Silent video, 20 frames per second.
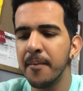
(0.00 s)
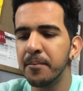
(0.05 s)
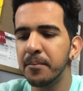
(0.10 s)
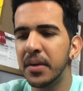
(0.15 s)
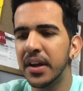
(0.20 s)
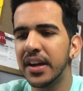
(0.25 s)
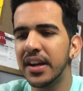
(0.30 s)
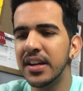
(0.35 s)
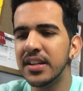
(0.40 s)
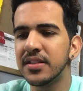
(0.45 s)

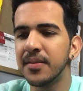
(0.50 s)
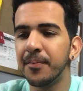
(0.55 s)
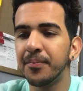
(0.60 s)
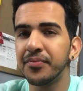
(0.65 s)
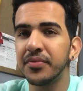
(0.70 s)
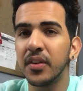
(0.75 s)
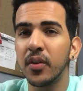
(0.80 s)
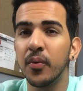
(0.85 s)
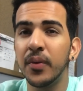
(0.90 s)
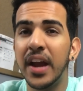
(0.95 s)
because
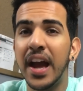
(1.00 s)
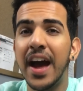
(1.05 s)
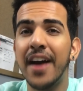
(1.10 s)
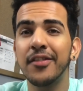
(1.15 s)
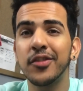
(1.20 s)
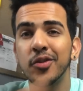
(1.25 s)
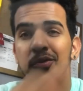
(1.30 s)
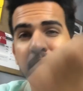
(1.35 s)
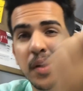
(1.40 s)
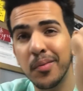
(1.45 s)
we
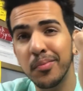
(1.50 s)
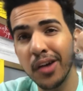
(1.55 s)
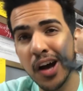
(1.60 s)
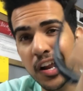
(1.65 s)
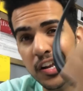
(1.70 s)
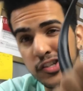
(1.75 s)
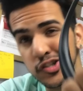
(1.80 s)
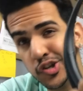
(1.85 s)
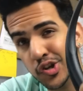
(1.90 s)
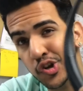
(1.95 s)
have to make
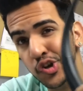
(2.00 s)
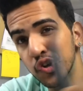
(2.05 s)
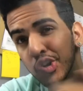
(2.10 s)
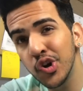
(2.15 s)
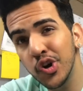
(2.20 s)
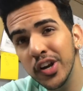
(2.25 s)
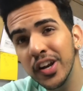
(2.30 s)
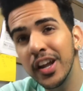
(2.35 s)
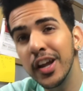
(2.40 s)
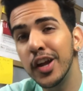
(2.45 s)
products look
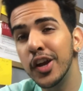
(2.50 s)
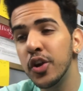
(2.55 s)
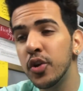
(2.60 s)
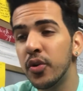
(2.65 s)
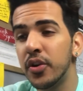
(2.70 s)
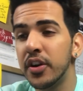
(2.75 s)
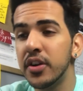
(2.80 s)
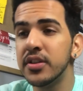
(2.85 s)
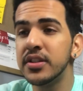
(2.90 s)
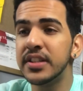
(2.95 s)
good in
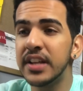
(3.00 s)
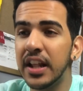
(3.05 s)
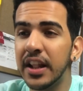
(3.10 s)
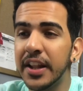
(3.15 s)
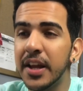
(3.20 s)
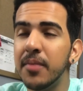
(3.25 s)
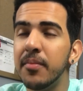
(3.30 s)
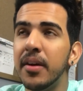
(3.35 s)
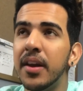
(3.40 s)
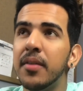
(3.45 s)
order to sell
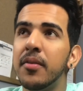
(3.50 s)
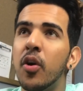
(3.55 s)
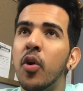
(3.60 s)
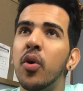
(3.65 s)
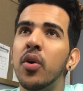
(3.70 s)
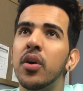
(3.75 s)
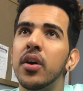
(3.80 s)
them, and